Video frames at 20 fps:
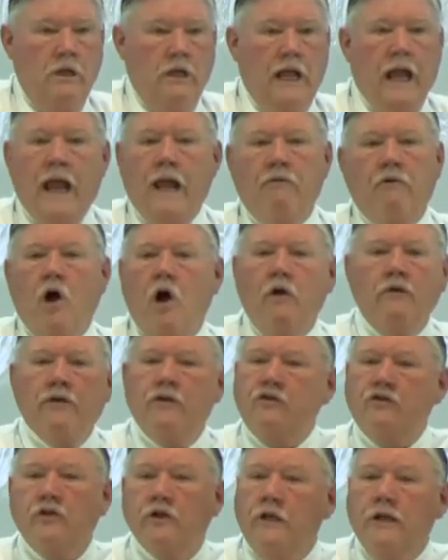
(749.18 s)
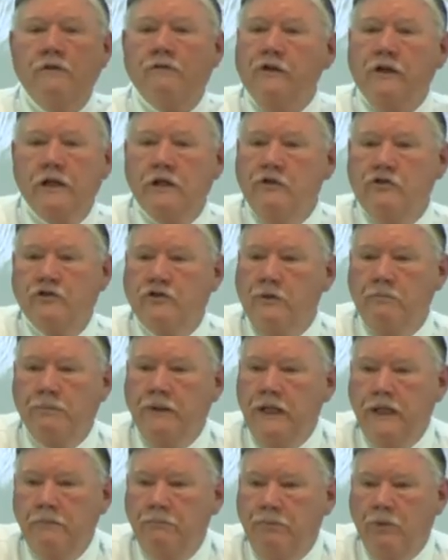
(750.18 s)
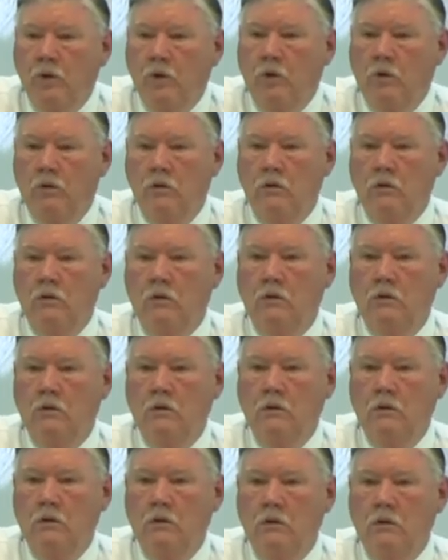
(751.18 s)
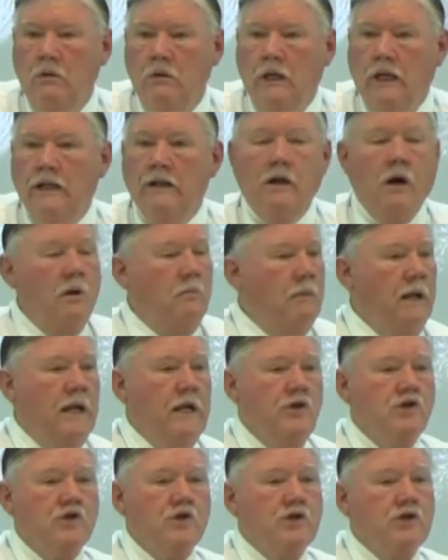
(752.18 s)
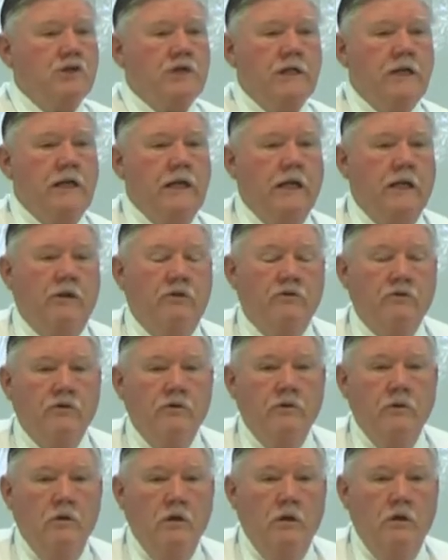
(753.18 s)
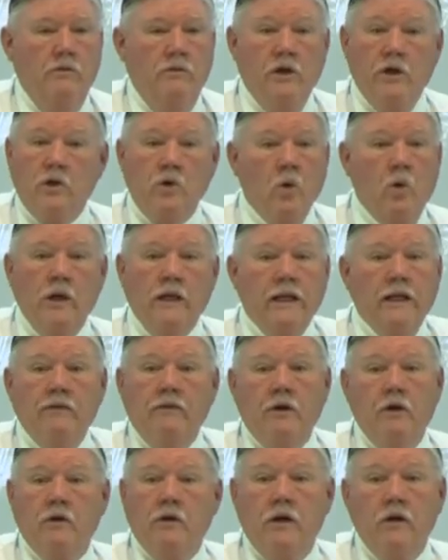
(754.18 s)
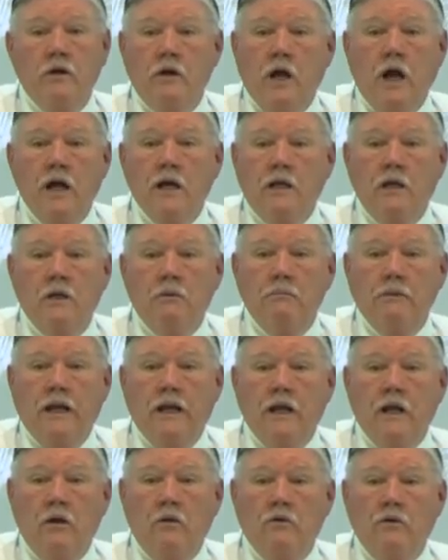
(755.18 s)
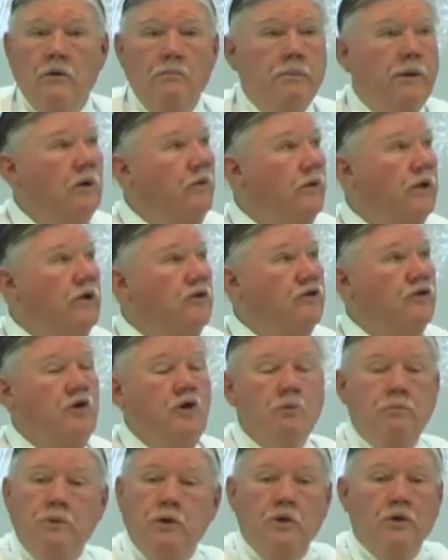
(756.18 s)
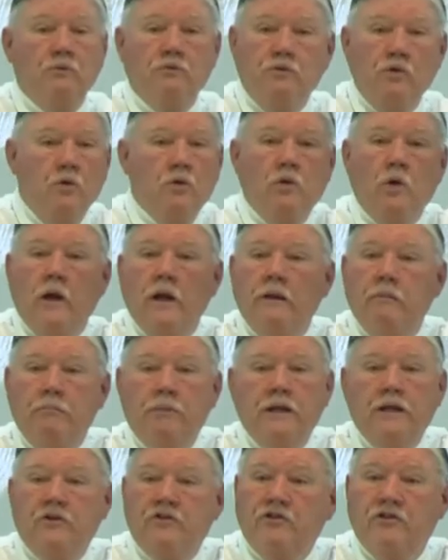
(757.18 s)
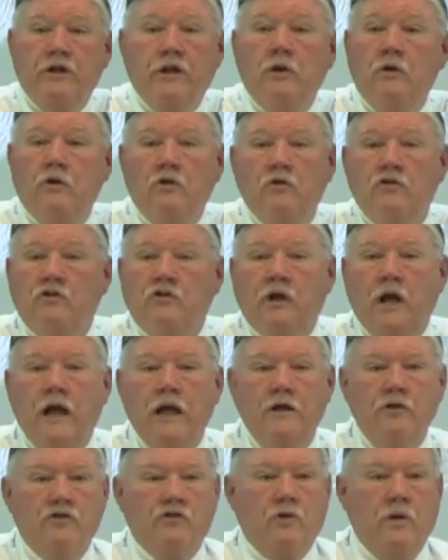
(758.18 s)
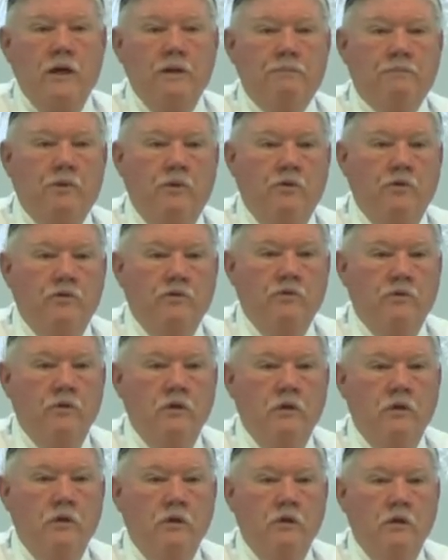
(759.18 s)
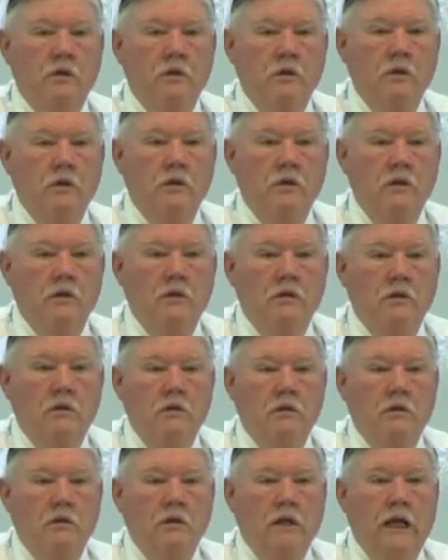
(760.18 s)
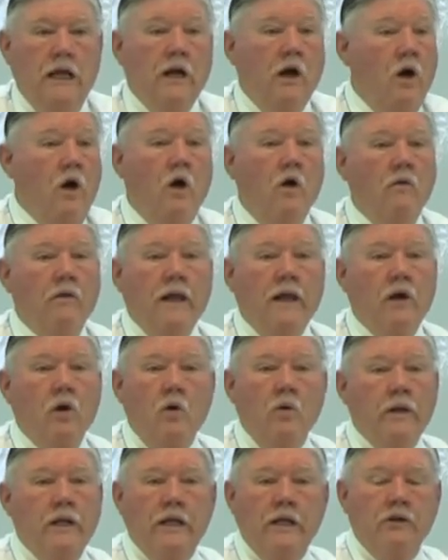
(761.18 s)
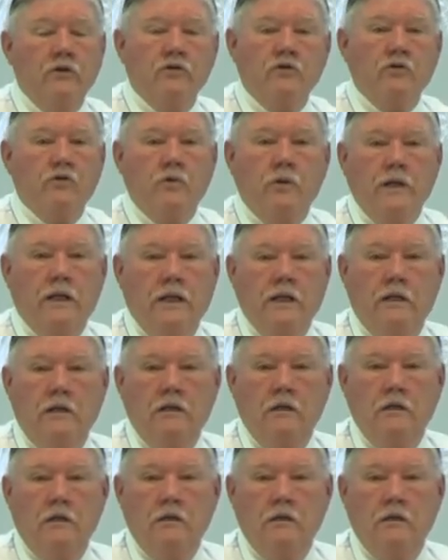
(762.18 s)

that have all the significance to people in our major cities. They're going in there and they're knocking them down to build these new, beautiful, great big steel skyscrapers. And all that old history.